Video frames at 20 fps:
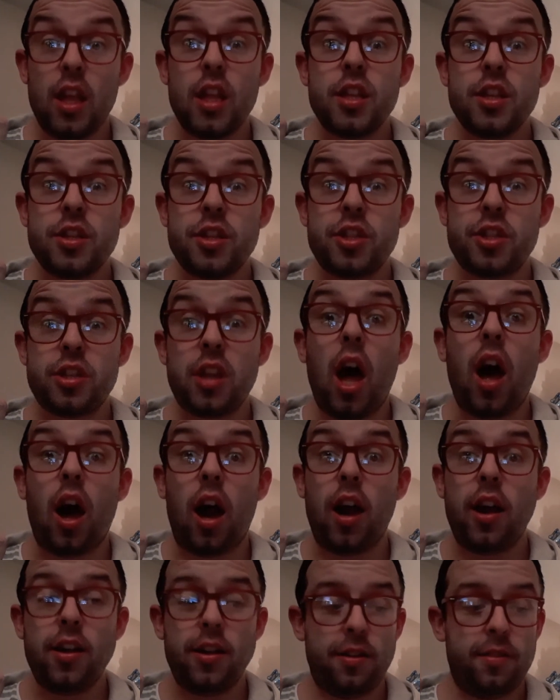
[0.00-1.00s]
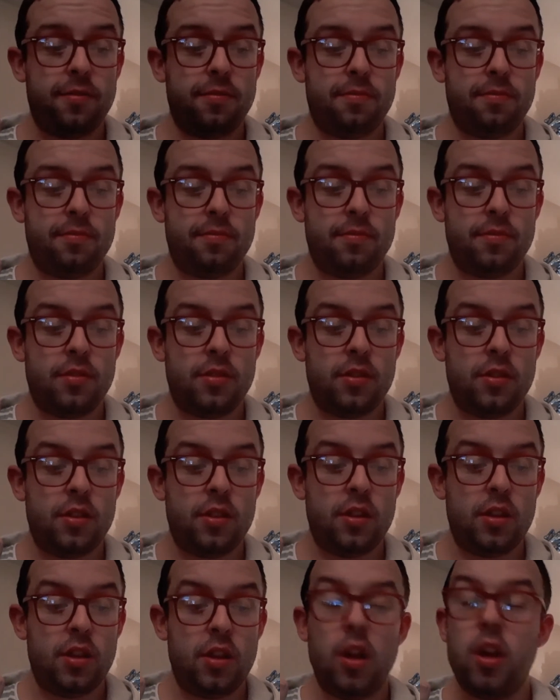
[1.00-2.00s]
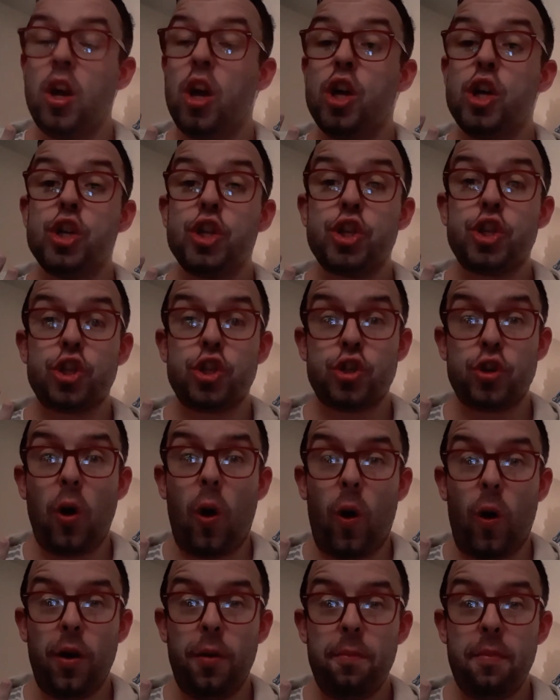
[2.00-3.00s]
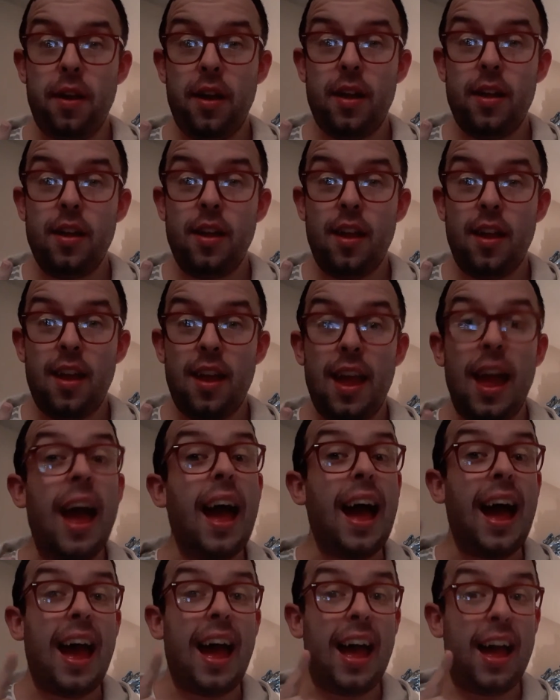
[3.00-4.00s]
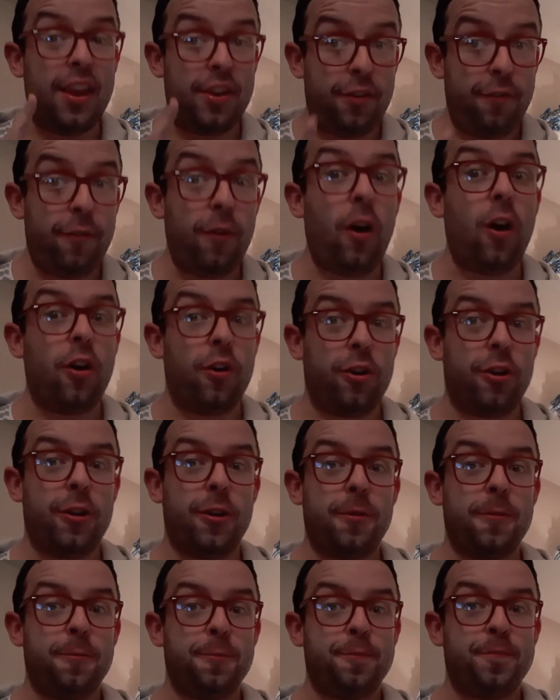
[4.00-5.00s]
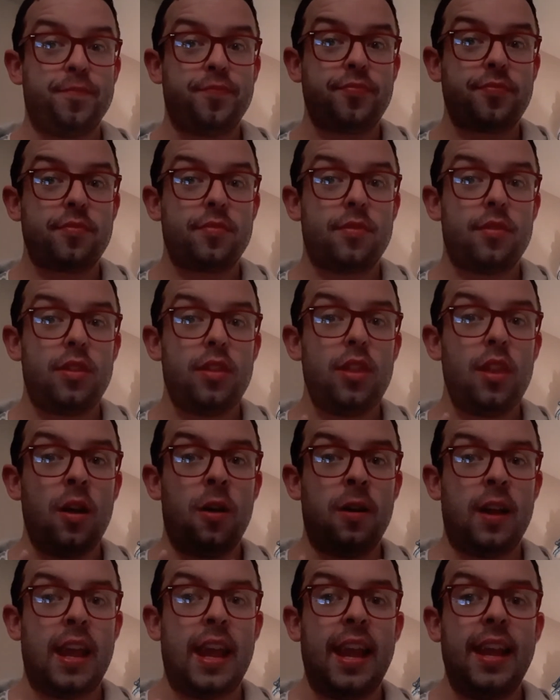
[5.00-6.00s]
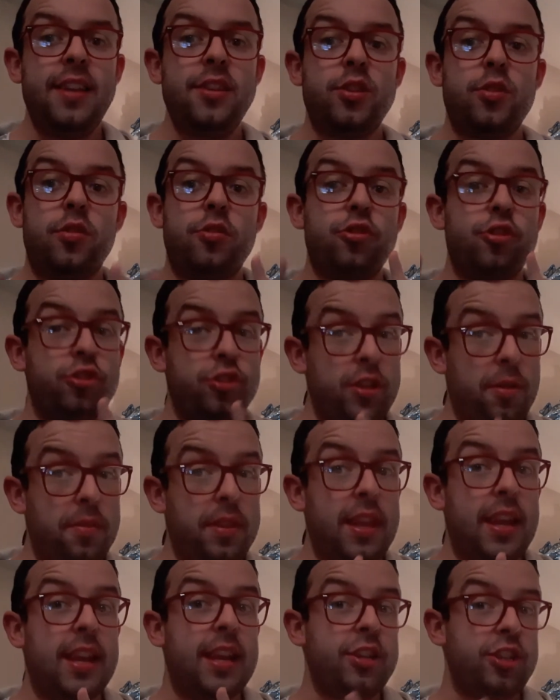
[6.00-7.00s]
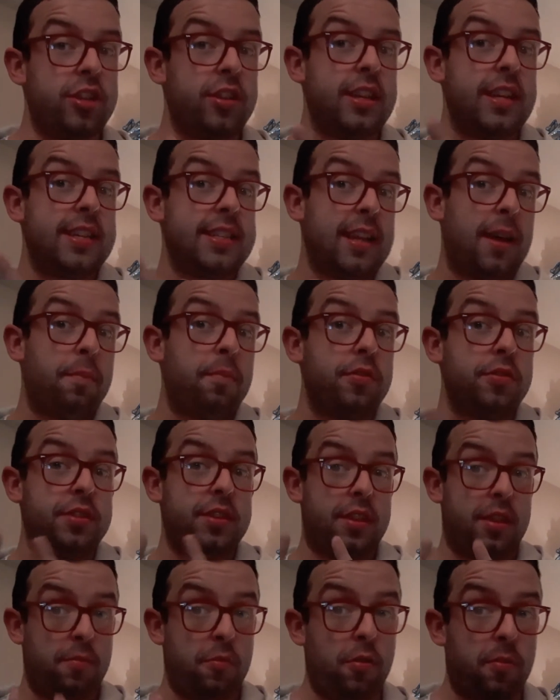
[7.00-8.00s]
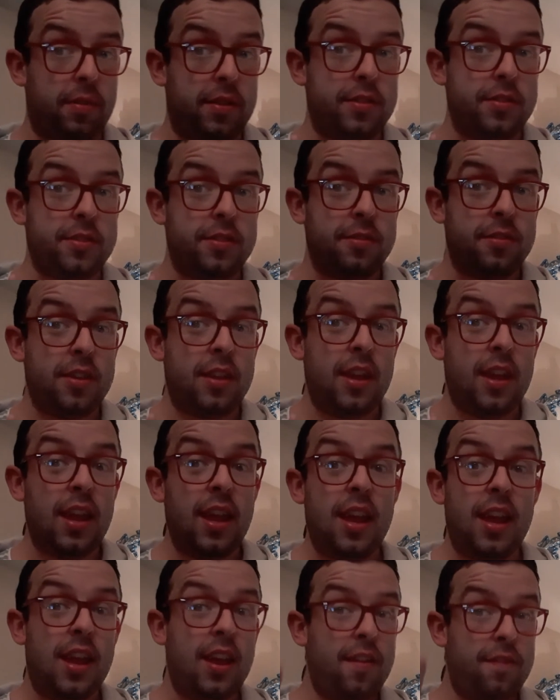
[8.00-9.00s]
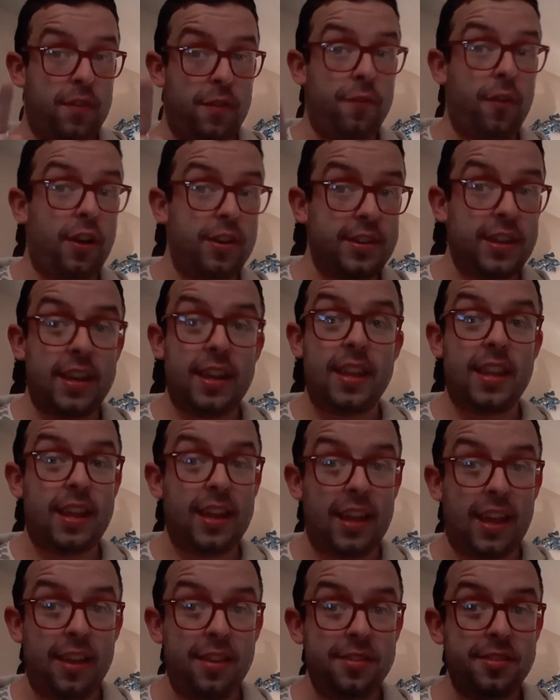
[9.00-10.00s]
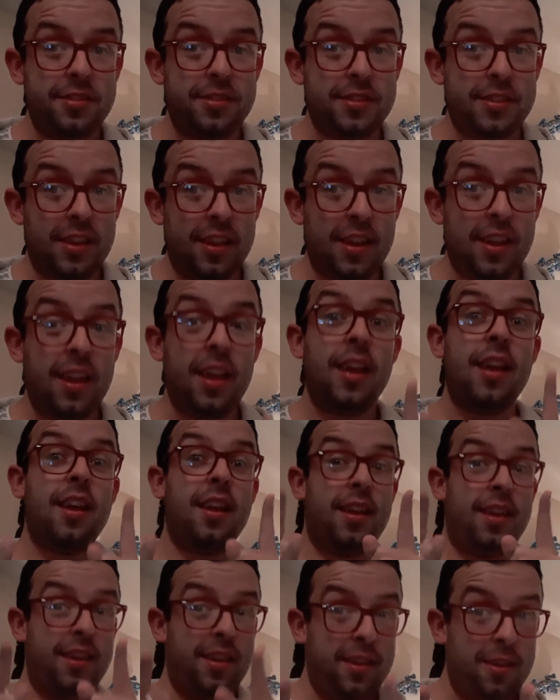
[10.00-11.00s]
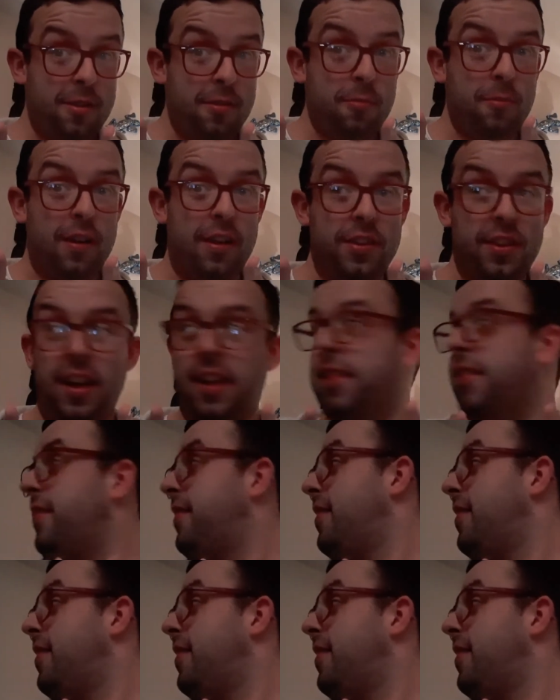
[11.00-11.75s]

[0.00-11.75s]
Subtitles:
star, storm, and fog. Okay, so those are some of the initial examples at the moment. If you find anything else, well done.